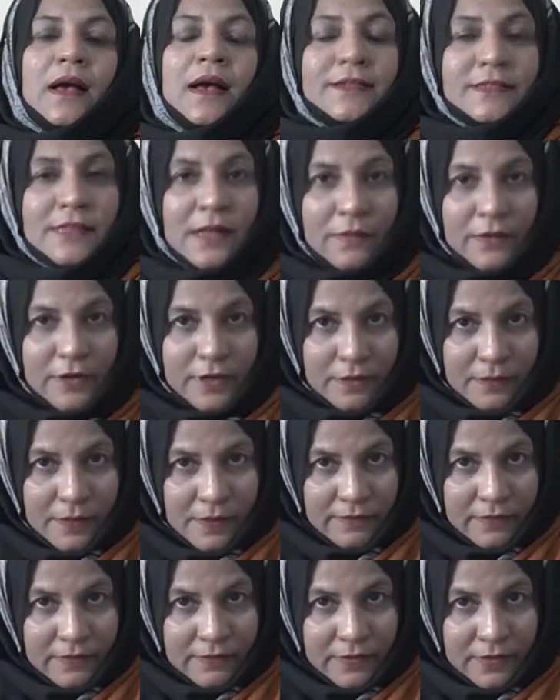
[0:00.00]
Assalamu alaikum
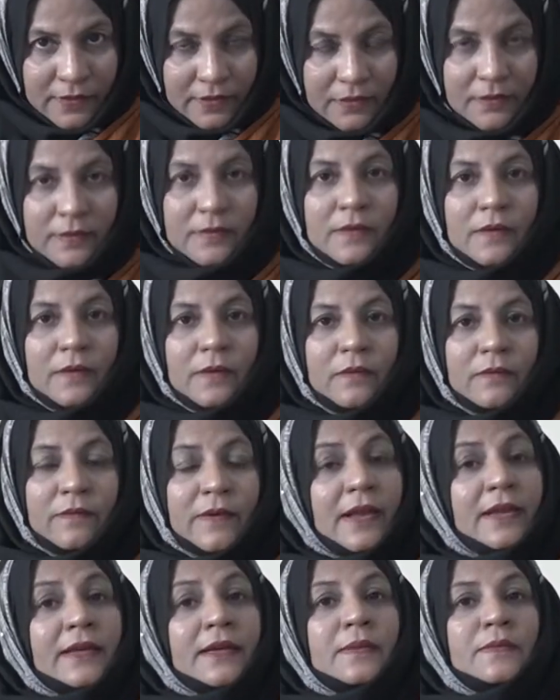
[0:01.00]
everyone.
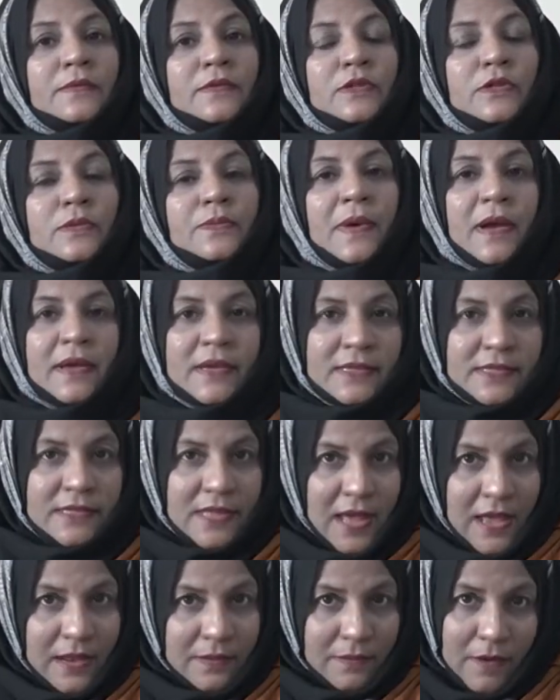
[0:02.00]
Welcome to
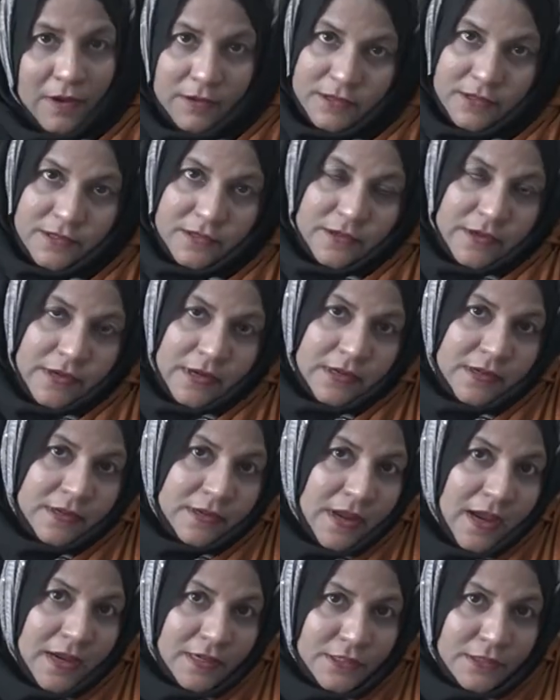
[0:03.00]
Pakistan Montessori
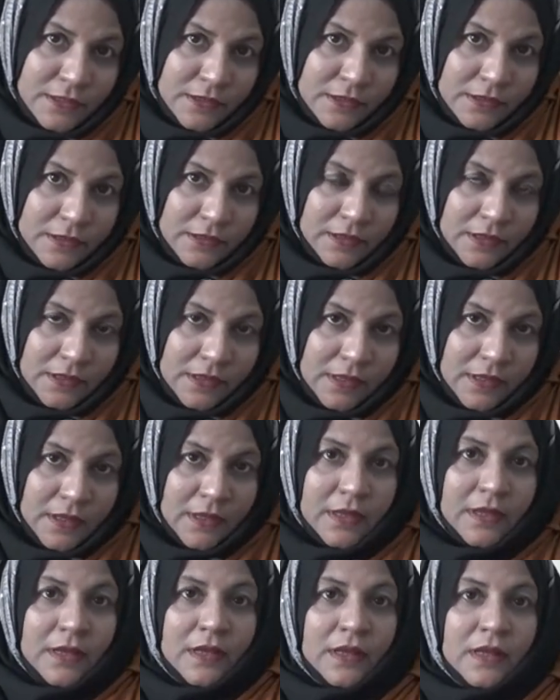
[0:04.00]
International.
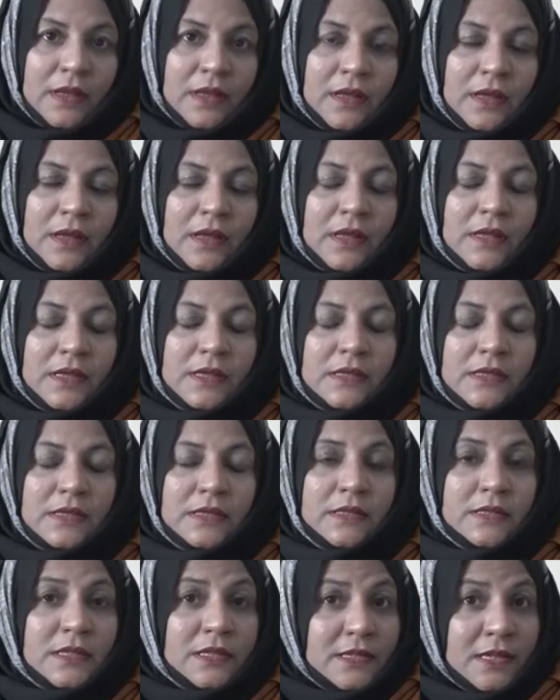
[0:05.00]

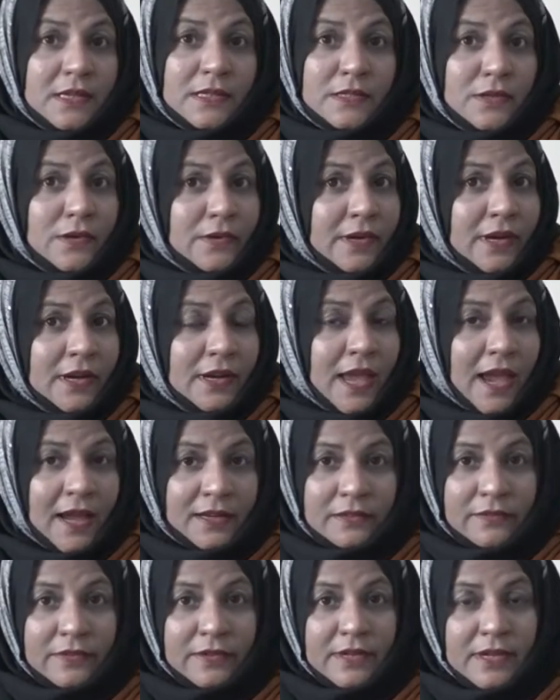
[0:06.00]
The sensorial
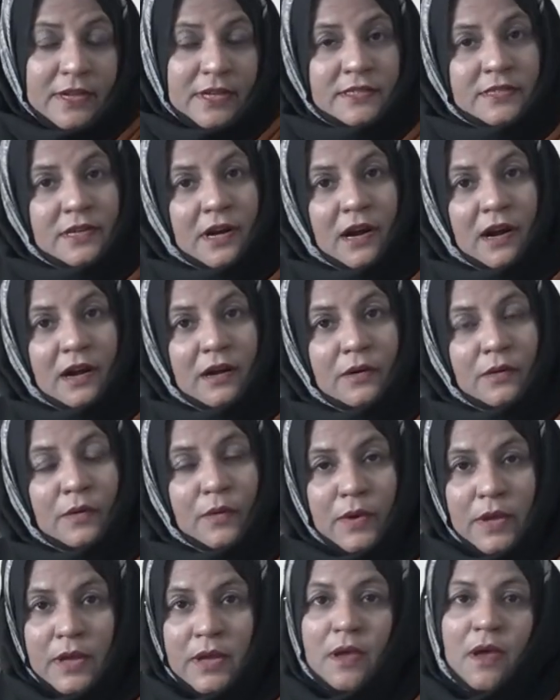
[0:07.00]
activities are
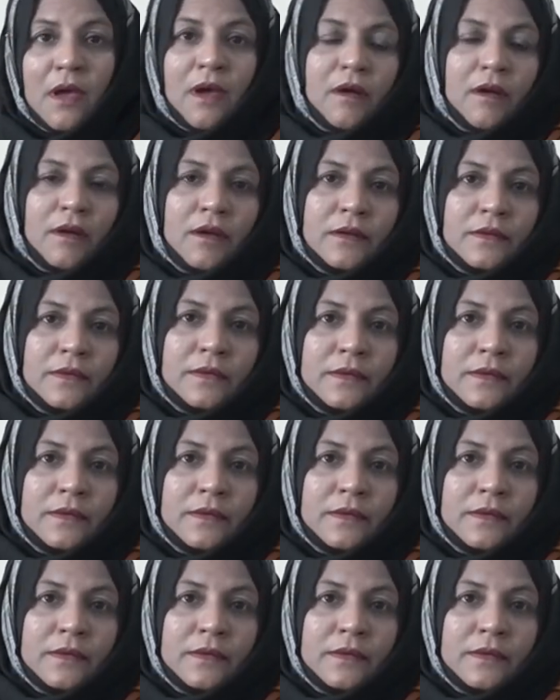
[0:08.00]
going on,